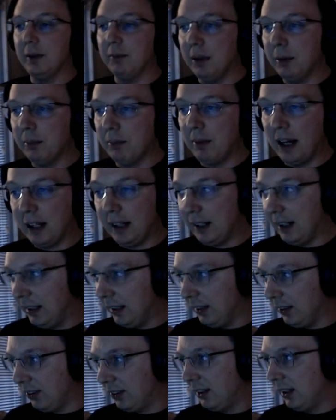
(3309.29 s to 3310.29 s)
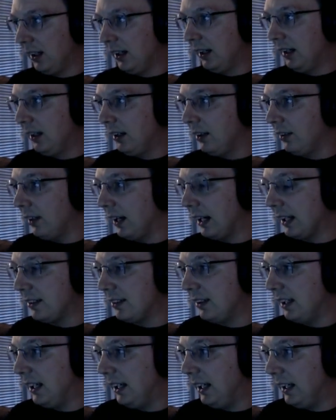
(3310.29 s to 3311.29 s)
In my case, that's
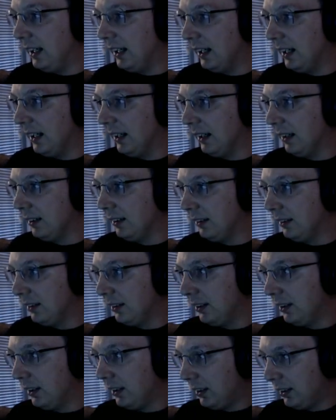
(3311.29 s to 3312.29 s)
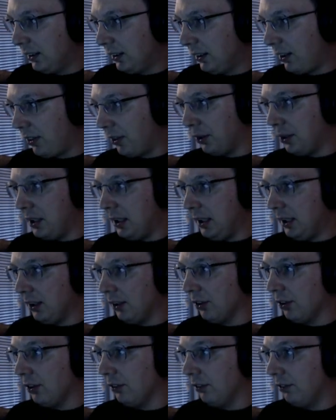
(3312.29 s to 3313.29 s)
a 30
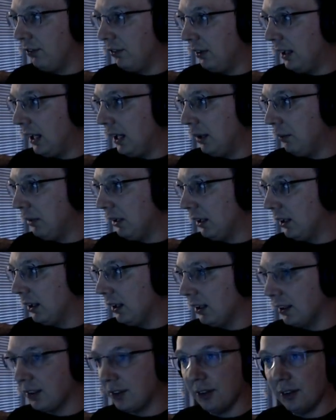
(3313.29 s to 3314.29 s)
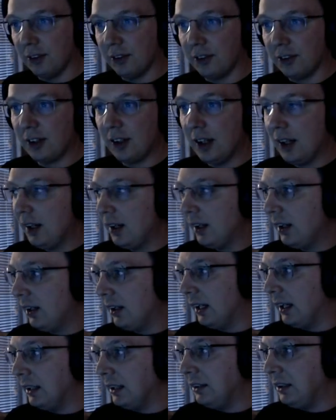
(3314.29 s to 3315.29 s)
years of gaming consoles.
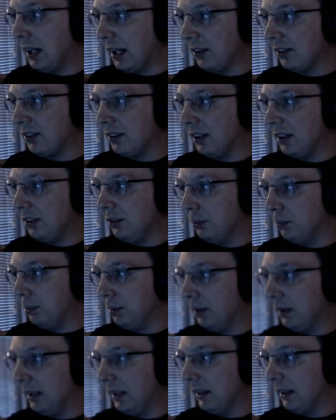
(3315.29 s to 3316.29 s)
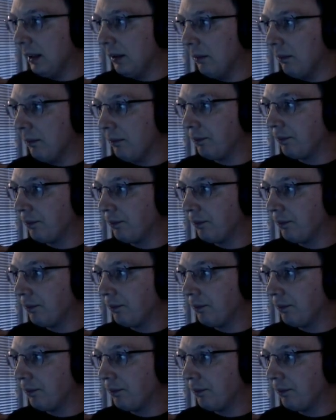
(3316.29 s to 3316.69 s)
And yes, I do play them.